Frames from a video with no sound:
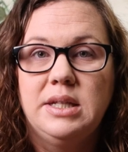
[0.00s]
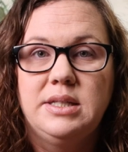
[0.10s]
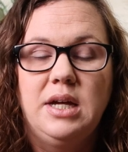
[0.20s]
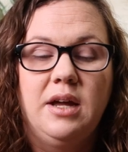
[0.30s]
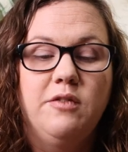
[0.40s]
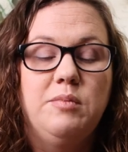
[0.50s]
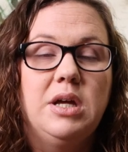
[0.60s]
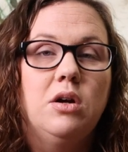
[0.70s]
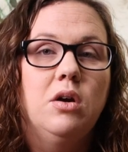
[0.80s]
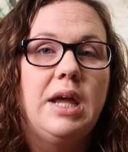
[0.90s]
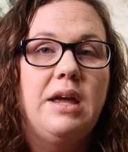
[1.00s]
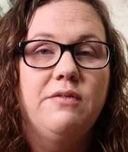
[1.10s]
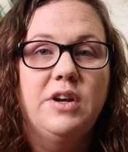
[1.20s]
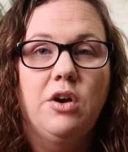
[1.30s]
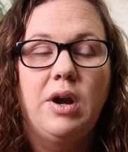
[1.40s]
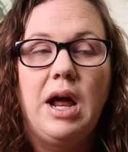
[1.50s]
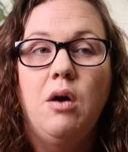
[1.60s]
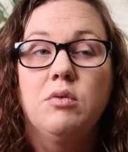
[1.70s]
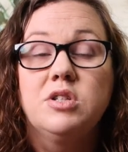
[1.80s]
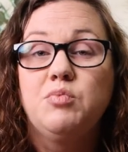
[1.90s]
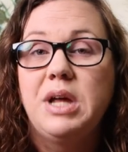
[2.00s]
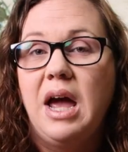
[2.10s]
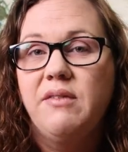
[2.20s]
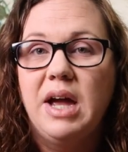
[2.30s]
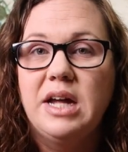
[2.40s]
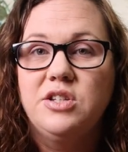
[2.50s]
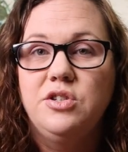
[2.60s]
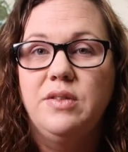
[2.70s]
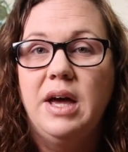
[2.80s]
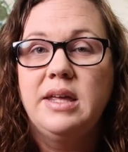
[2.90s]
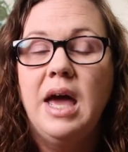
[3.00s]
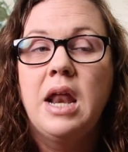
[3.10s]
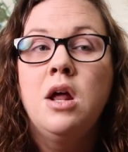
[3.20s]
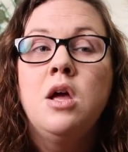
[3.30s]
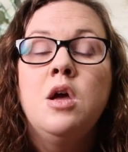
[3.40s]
get stuck, if me and her can't figure it out, which we haven't had to do that yet,